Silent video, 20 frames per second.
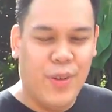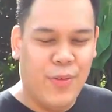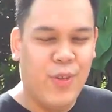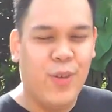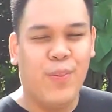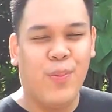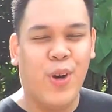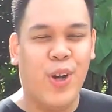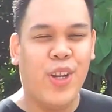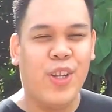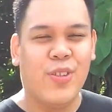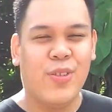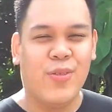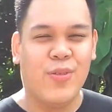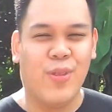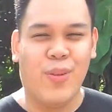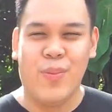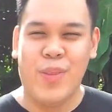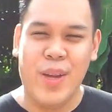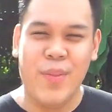few bonnets.
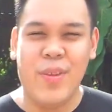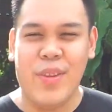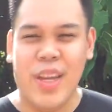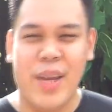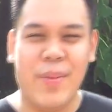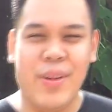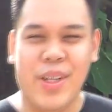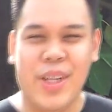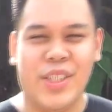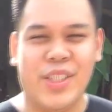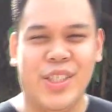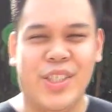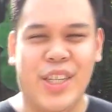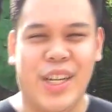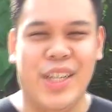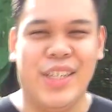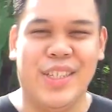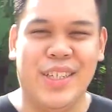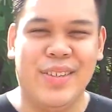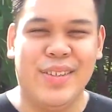From time to time I'll actually
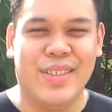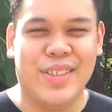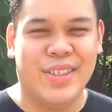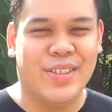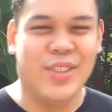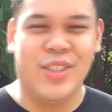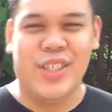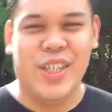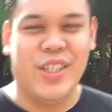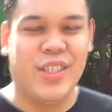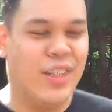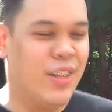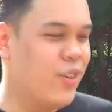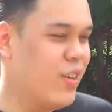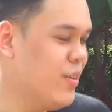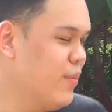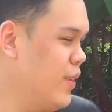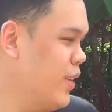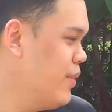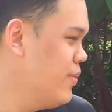change it just to change the
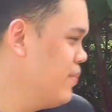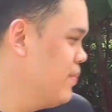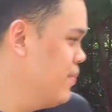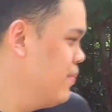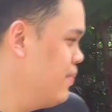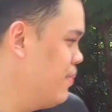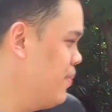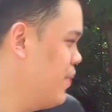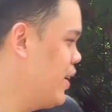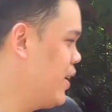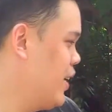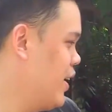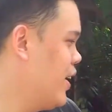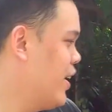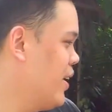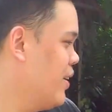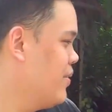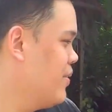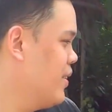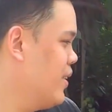look a bit. But
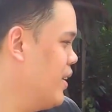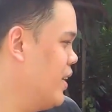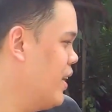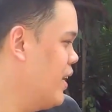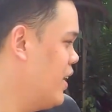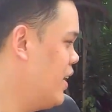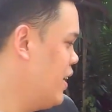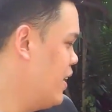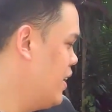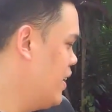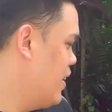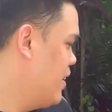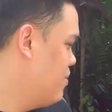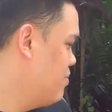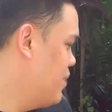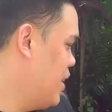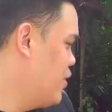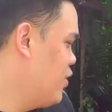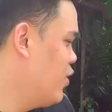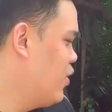yeah,
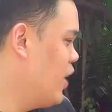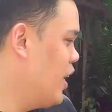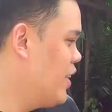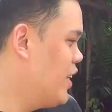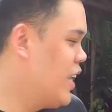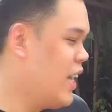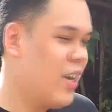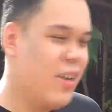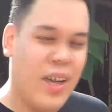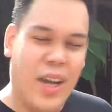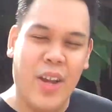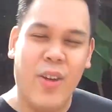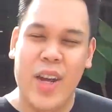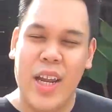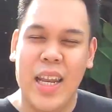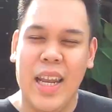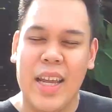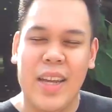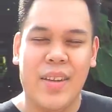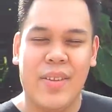I don't know, I think I
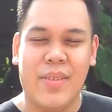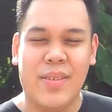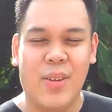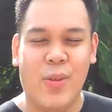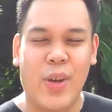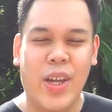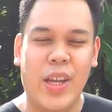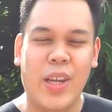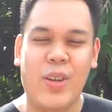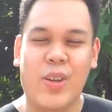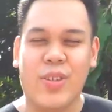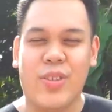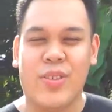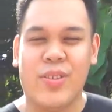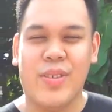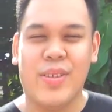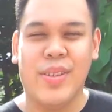quite like the way it looks.